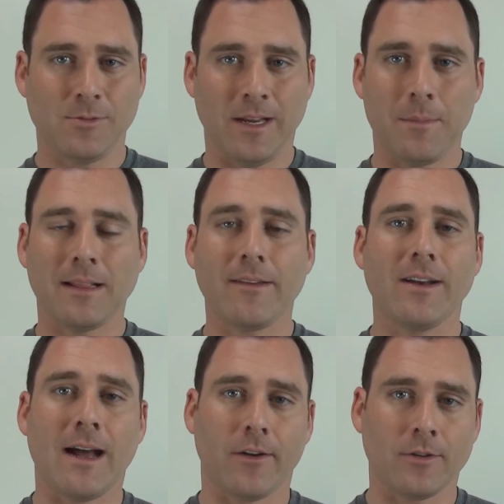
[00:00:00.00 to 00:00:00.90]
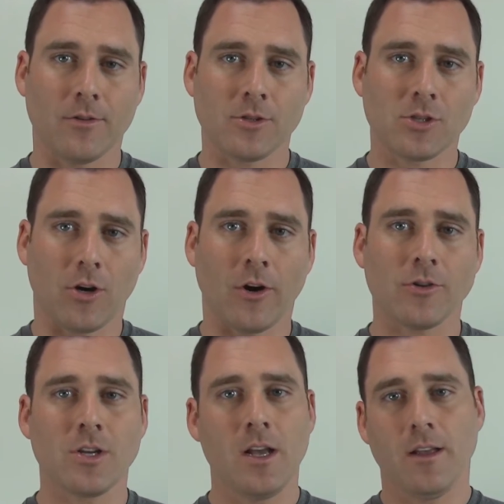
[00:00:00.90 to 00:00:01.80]
We had been living out under the
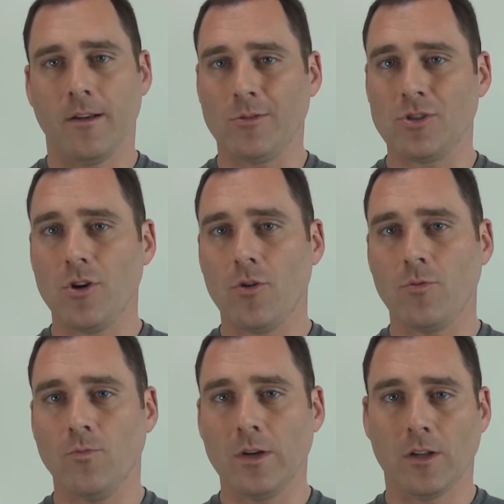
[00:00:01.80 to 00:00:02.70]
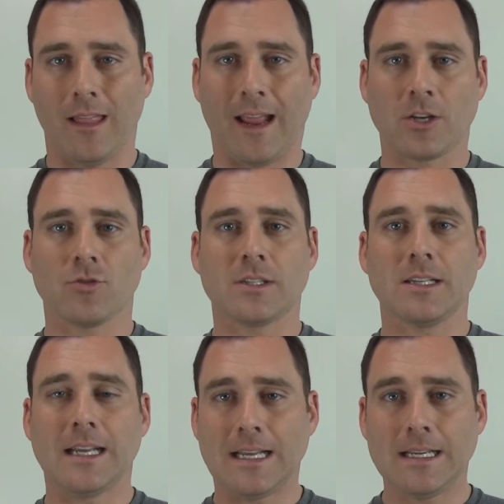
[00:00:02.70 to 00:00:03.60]
stars. There was no real
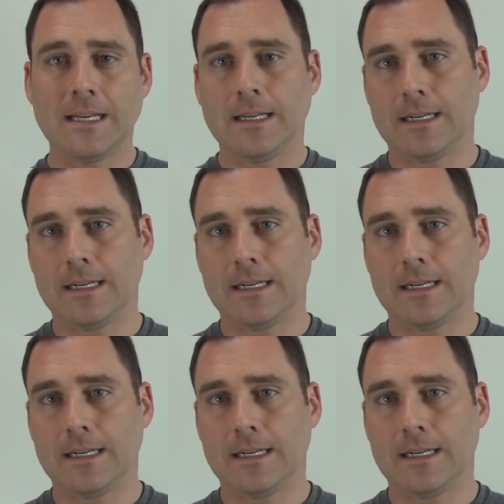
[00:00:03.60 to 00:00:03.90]
electricity.